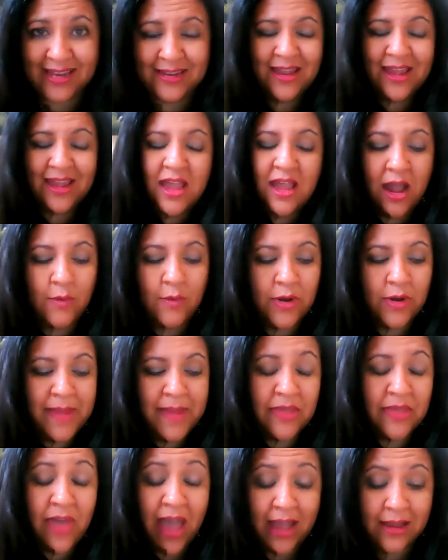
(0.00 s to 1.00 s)
I want to
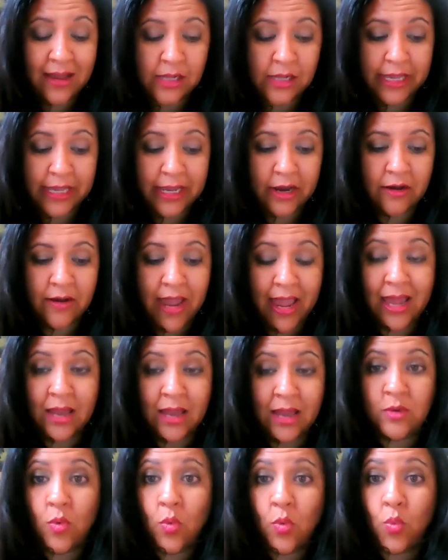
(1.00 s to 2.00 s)
make that clear.
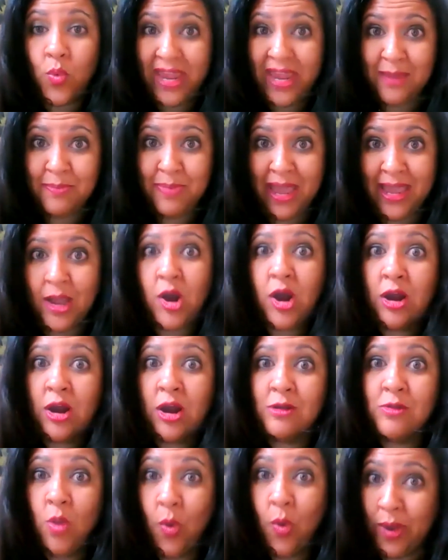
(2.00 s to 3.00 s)
And we pay
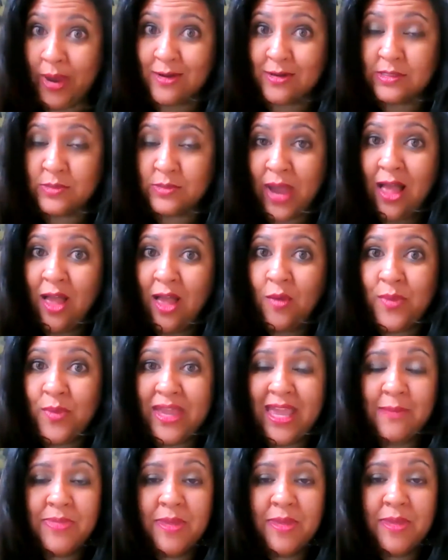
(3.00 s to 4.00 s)
our lawyers well and we
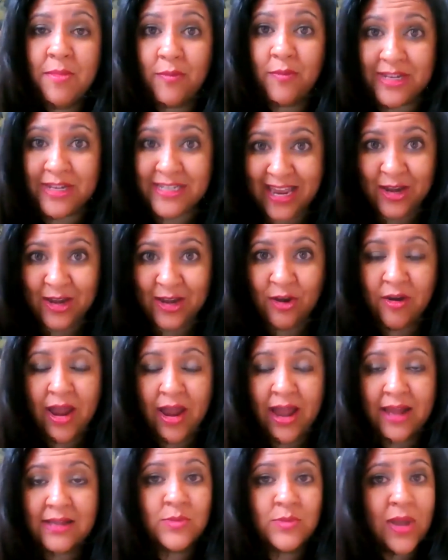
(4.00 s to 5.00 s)
keep them on retainer
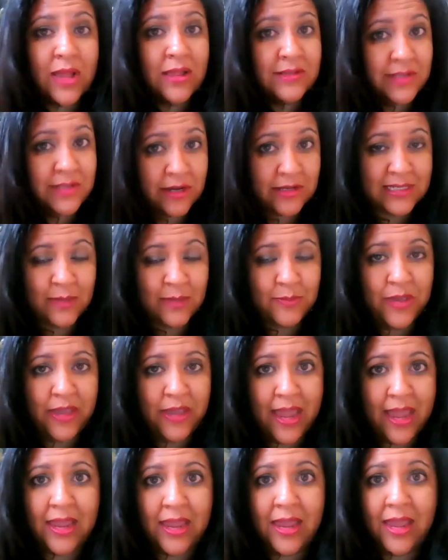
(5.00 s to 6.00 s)
as well as our CPA.